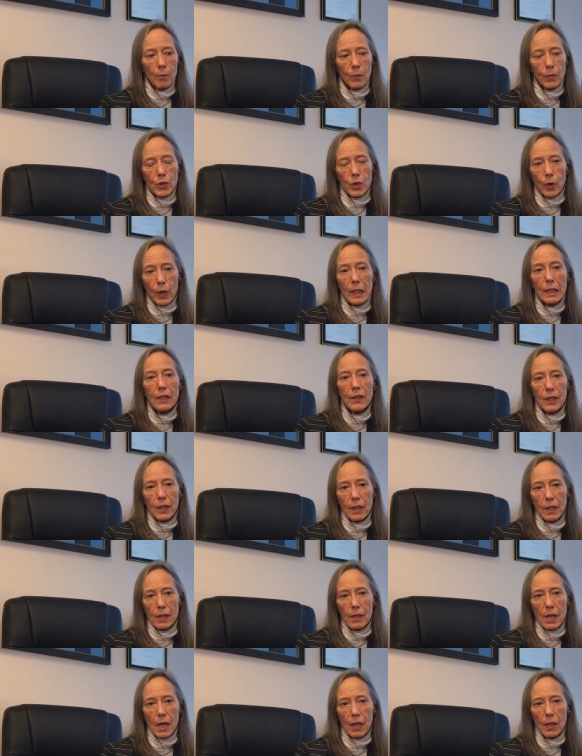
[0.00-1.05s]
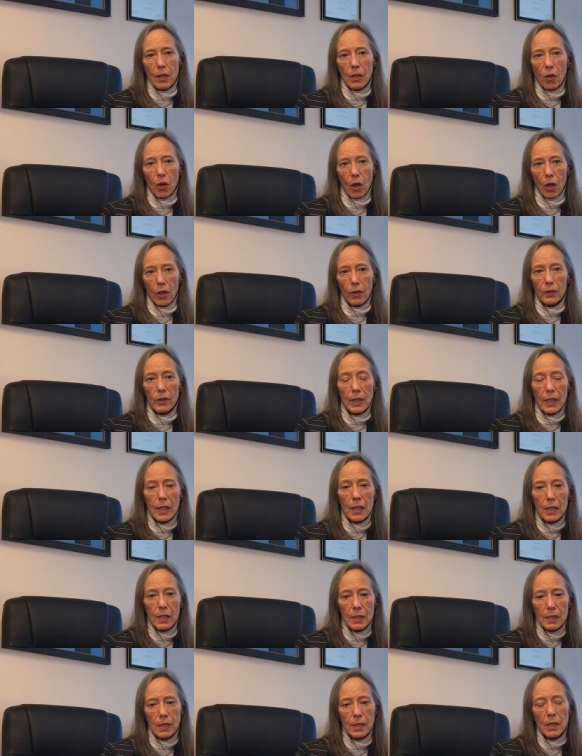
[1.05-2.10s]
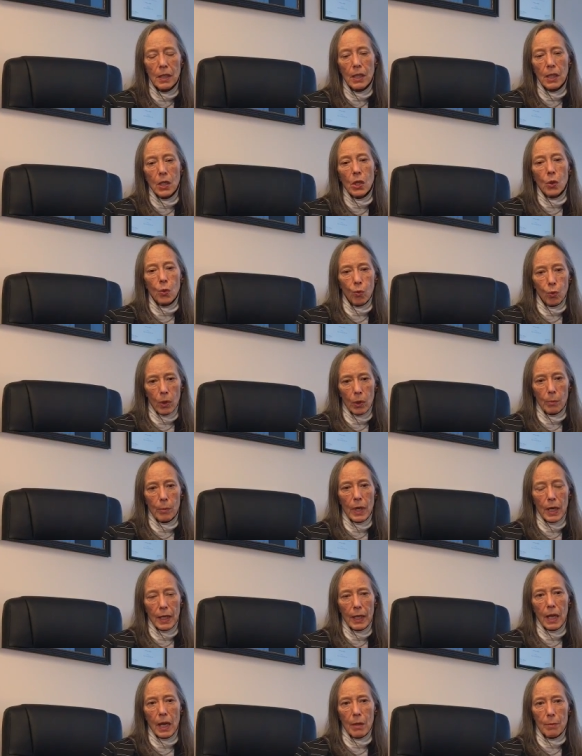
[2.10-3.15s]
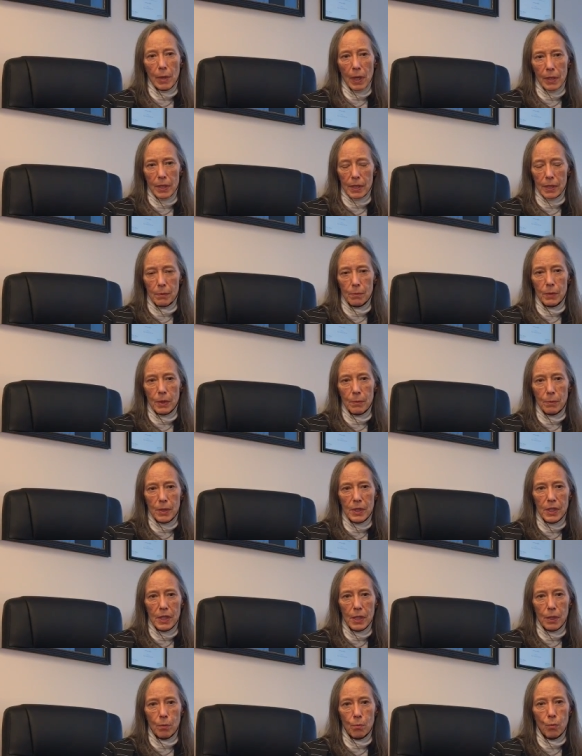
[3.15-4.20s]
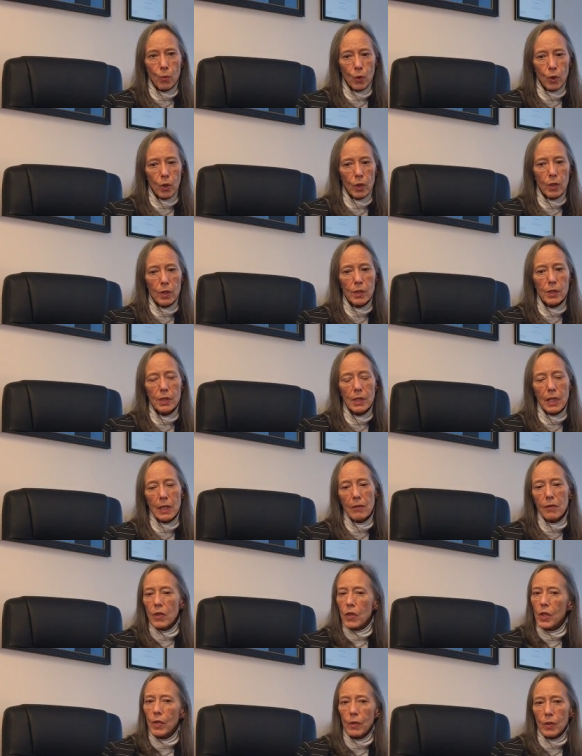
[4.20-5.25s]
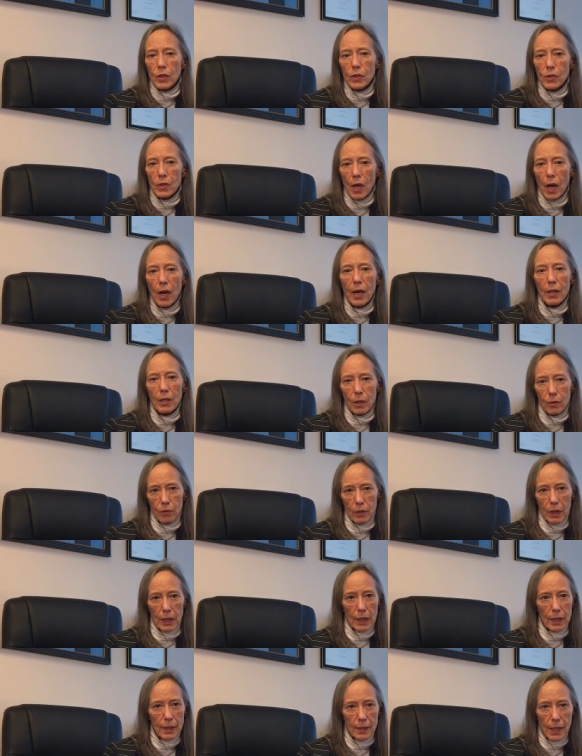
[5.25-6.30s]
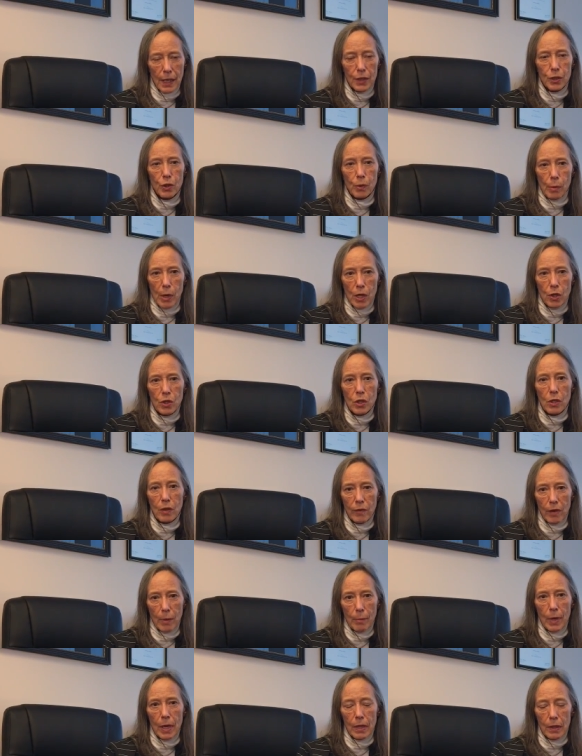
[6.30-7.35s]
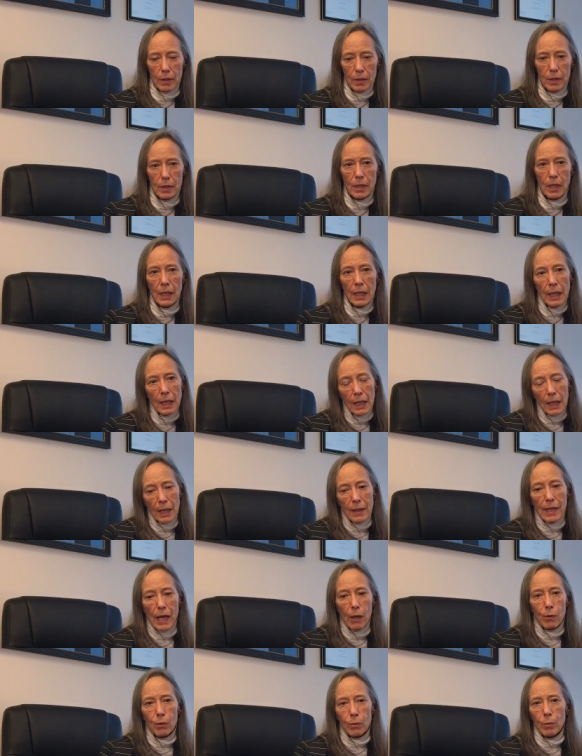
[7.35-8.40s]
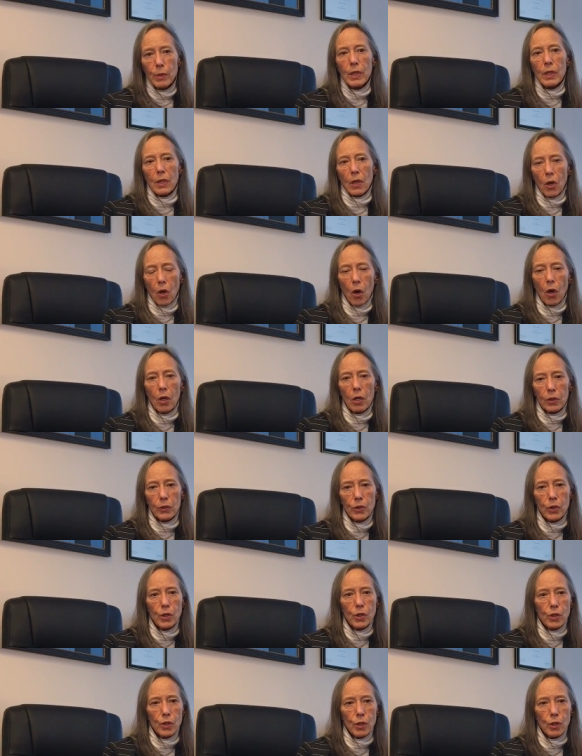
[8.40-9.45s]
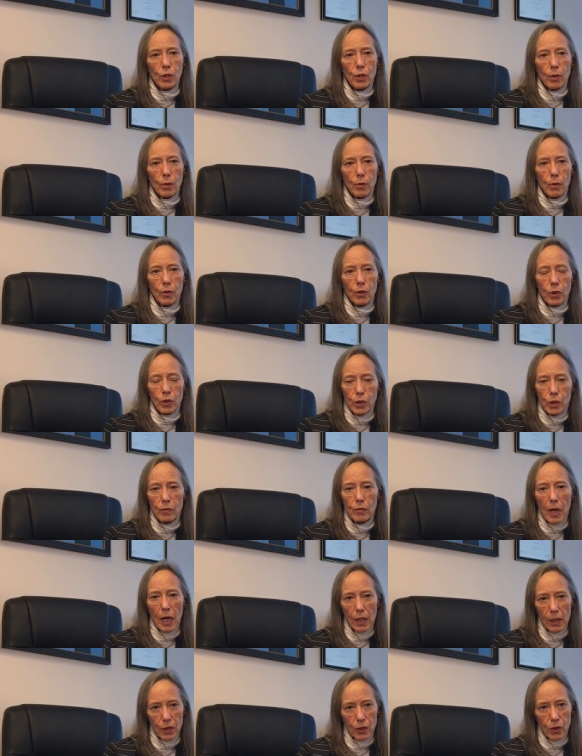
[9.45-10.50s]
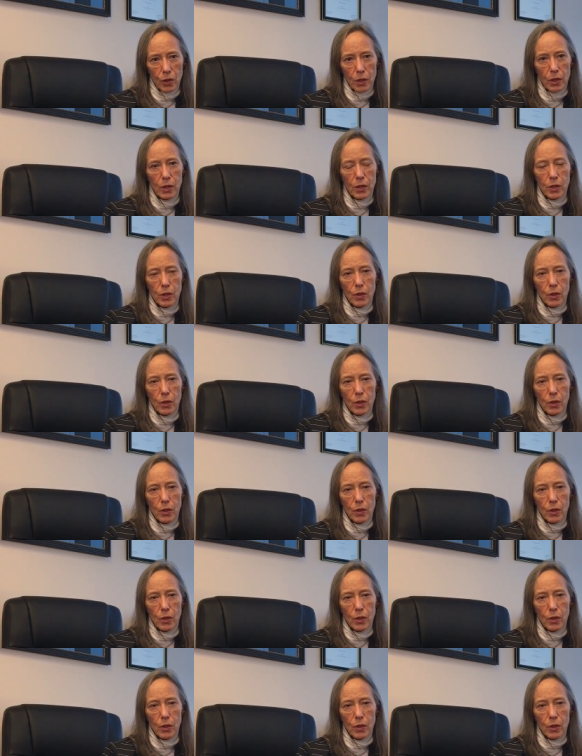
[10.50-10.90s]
So anything that can cause heat will make MS symptoms seem worse, even though it's not a real exacerbation of MS. And that would be a call to your neurologist.